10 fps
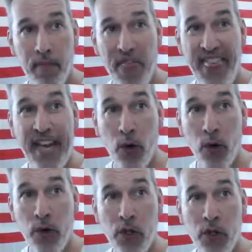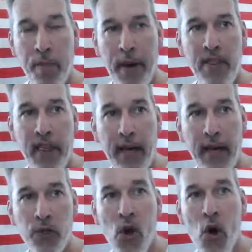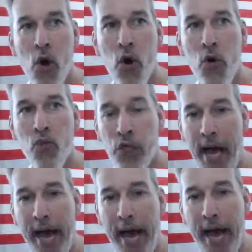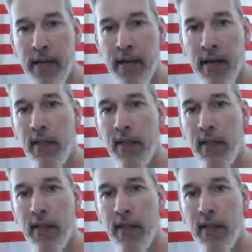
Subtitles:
thinkers, European thinkers, who reject